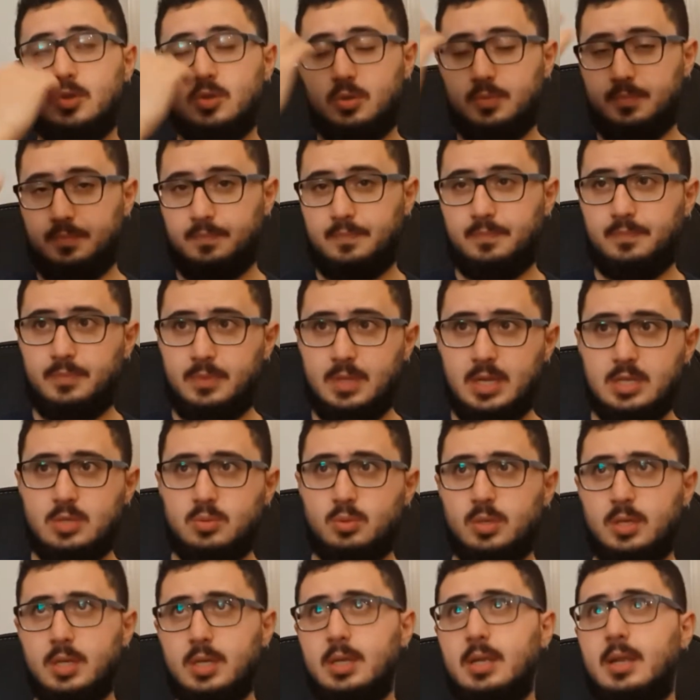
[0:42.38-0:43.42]
So
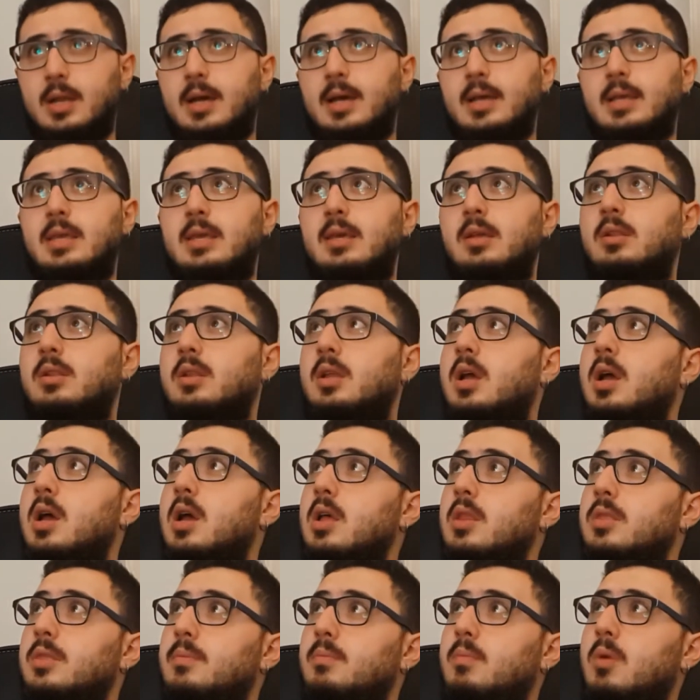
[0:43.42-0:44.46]
that's what I did. I killed
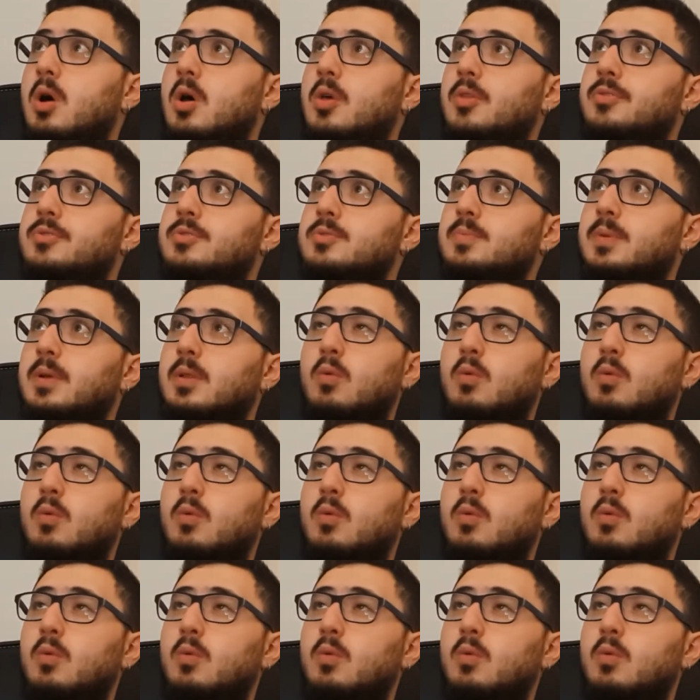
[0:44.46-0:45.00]
the moths.